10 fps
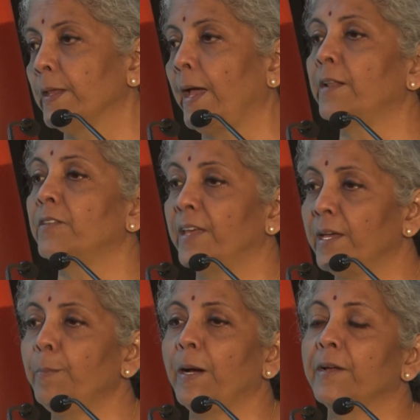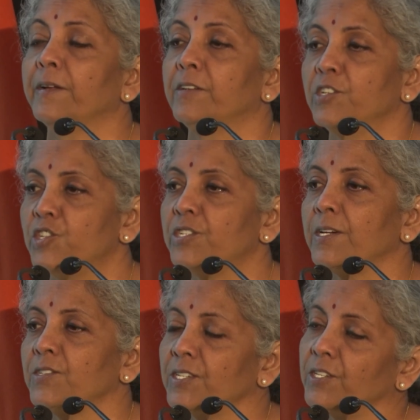and thereby
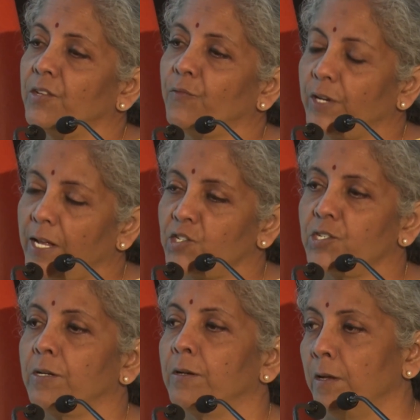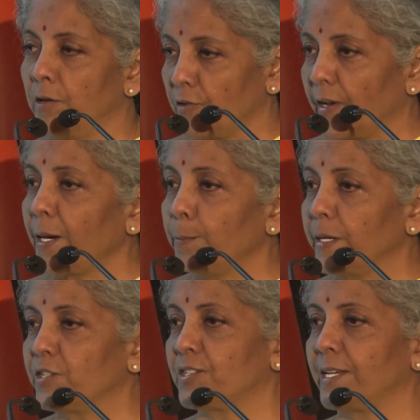digitizing the financial realm
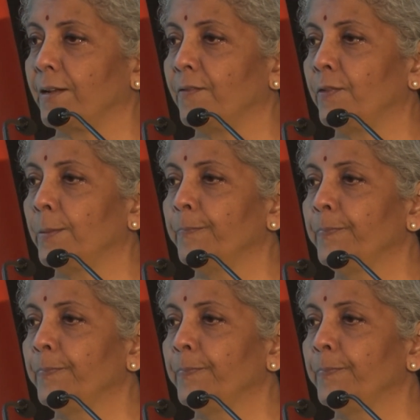itself.